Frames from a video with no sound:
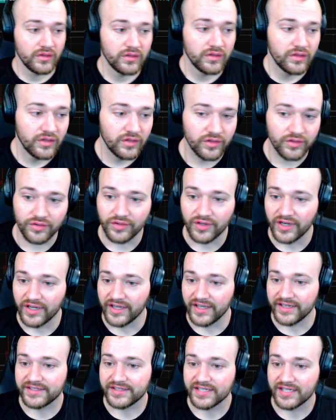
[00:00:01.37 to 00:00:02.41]
All
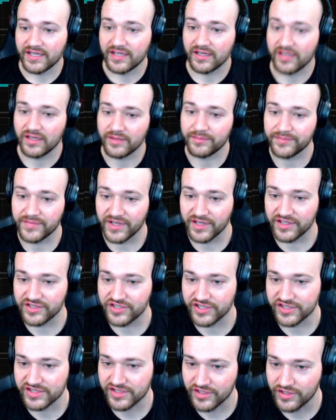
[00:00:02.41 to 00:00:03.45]
right, I'm gonna
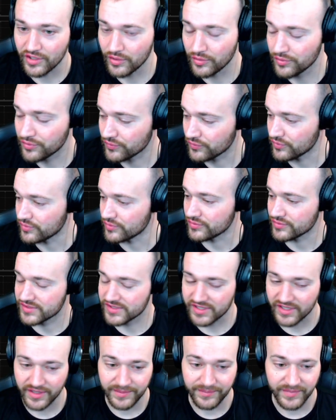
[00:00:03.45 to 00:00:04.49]
just go through
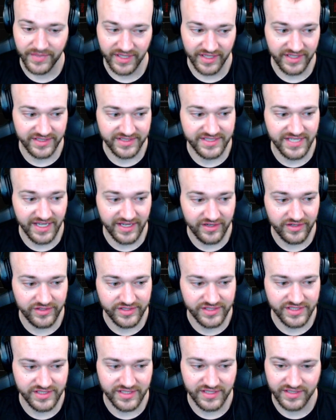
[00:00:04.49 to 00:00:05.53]
some
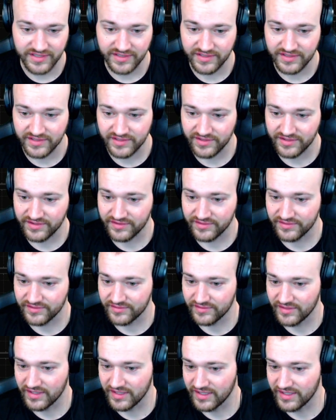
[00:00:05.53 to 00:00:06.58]
tickers.
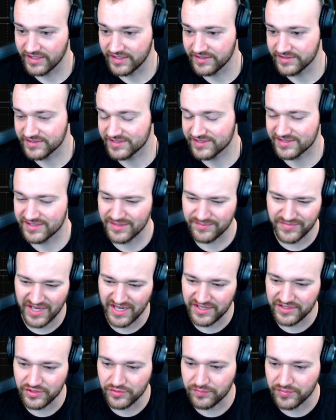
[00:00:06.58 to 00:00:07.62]
Something
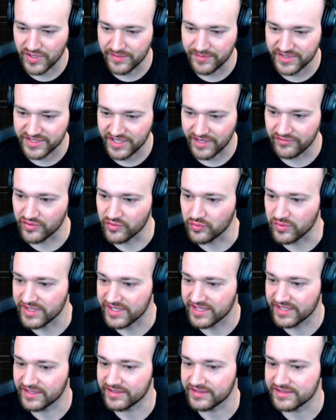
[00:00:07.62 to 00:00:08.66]
I do pretty much every
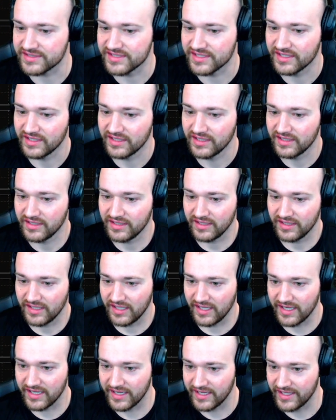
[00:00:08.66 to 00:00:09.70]
weekend.
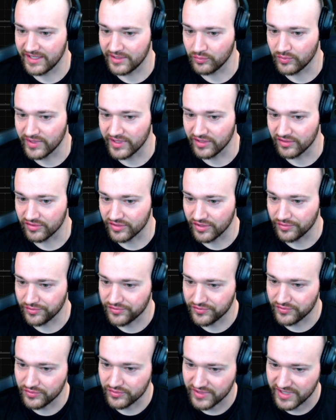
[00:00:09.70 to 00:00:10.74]
I will go
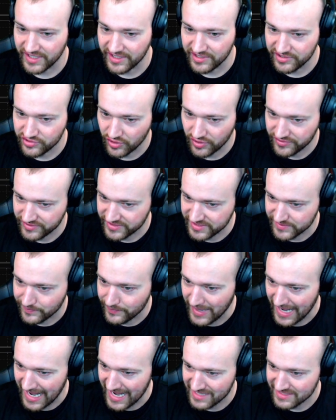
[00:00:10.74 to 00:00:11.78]
through and kind of draw these
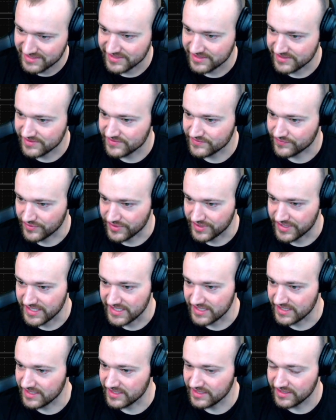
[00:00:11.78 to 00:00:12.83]
boxes for
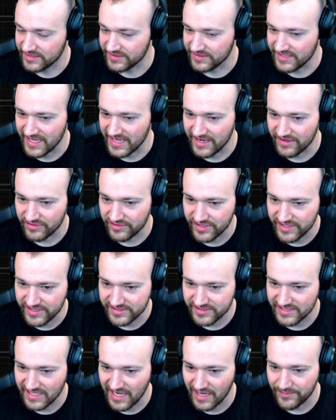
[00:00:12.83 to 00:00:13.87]
the
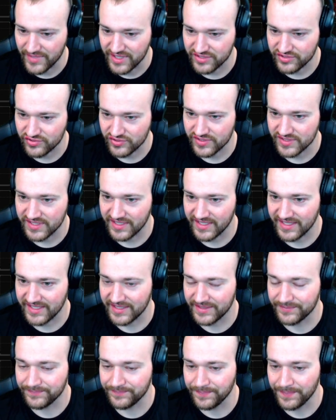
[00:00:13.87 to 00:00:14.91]
areas that I'm interested in,